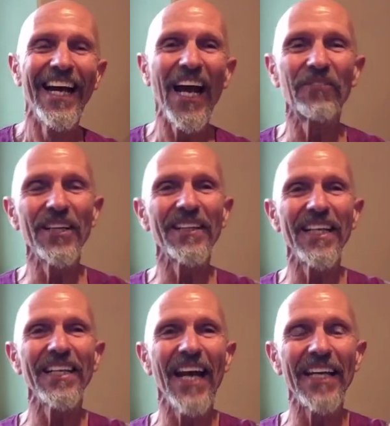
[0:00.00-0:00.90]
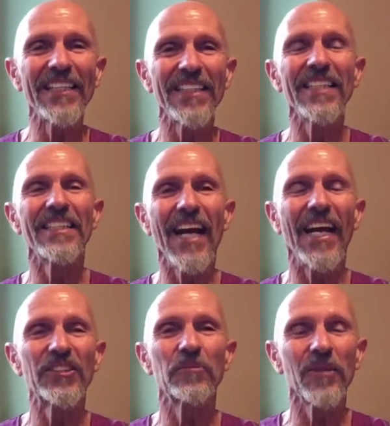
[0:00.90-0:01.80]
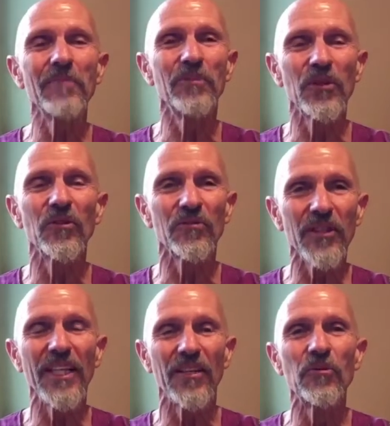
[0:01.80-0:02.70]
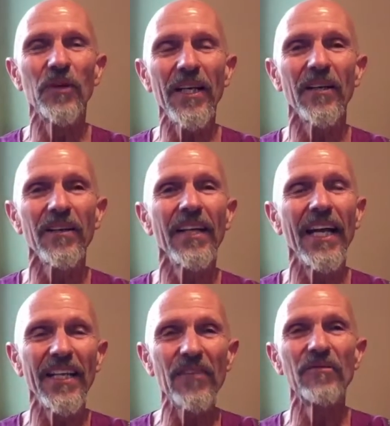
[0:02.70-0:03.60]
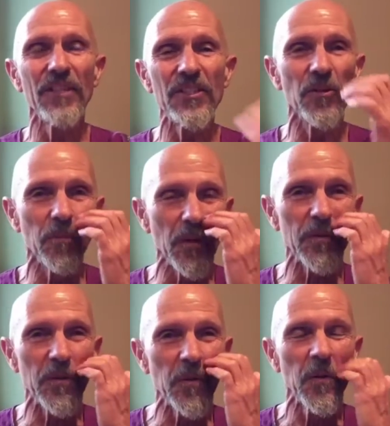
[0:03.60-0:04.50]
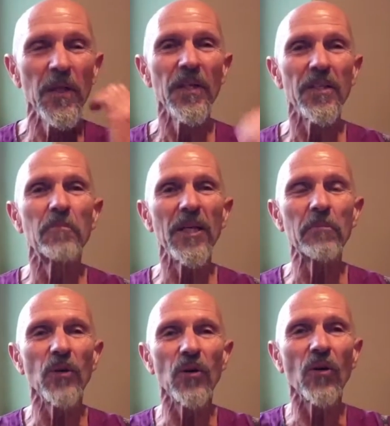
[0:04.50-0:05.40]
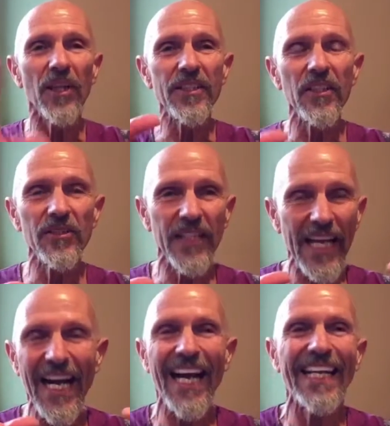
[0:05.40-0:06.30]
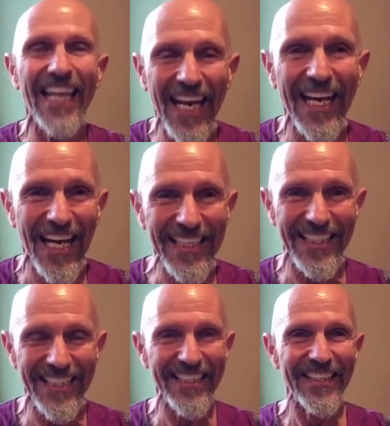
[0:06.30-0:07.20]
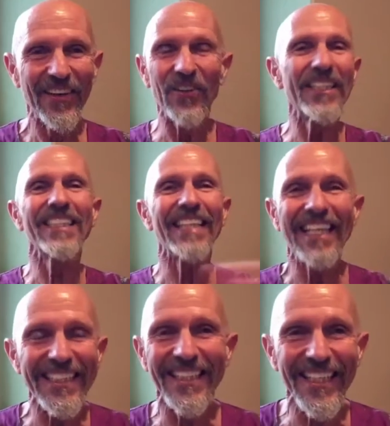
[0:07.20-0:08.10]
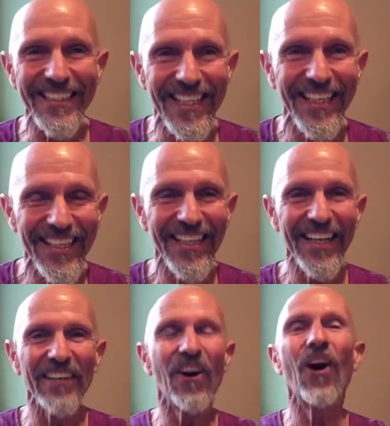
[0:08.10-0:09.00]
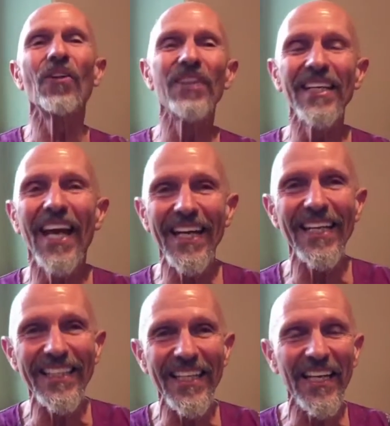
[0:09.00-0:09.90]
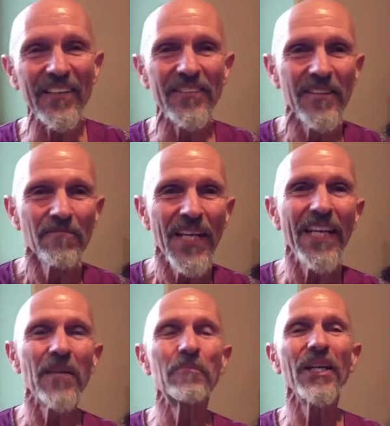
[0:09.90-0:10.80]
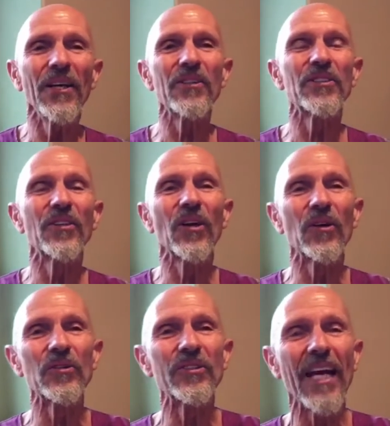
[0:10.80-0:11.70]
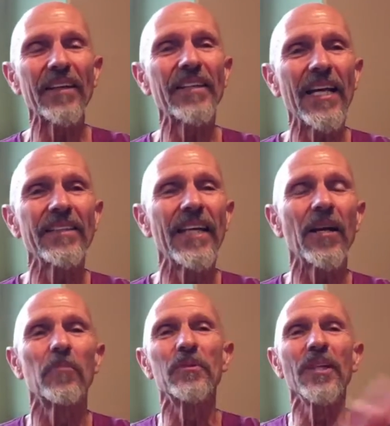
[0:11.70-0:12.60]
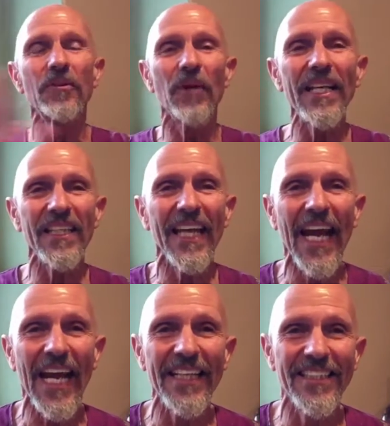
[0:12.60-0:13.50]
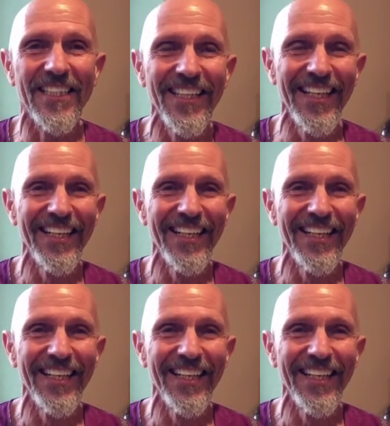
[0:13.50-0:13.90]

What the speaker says: Everything that is intangibly, beautifully, and real and invisible to the people who are still saying, I can't, or this isn't, and all the negatives, it appears to those that obliterate the can'ts